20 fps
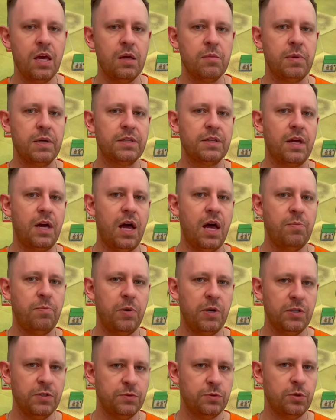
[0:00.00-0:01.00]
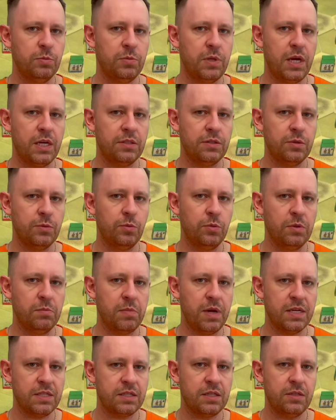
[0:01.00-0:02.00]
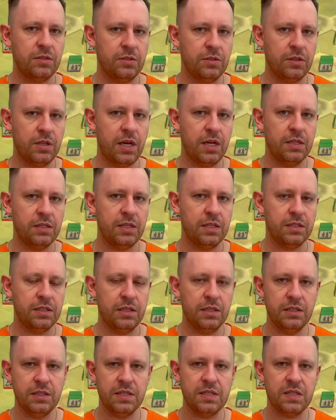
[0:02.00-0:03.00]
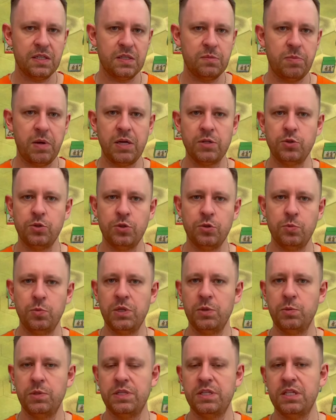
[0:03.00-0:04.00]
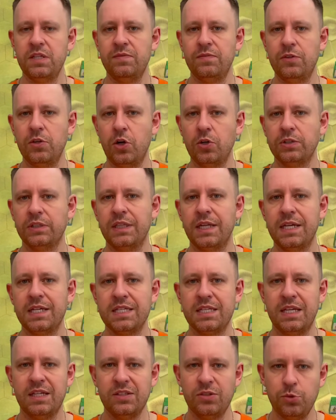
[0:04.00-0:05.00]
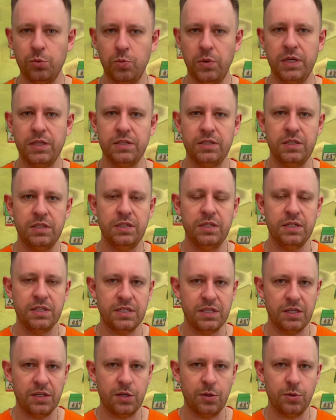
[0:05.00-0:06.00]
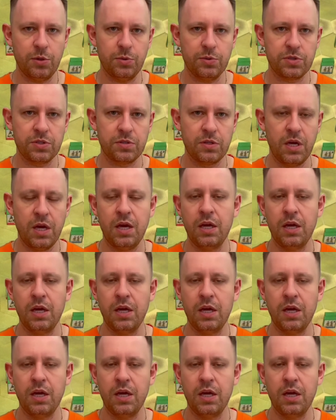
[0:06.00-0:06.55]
But apart from that, we must underline that in this expansion we receive not less than 20 scenarios.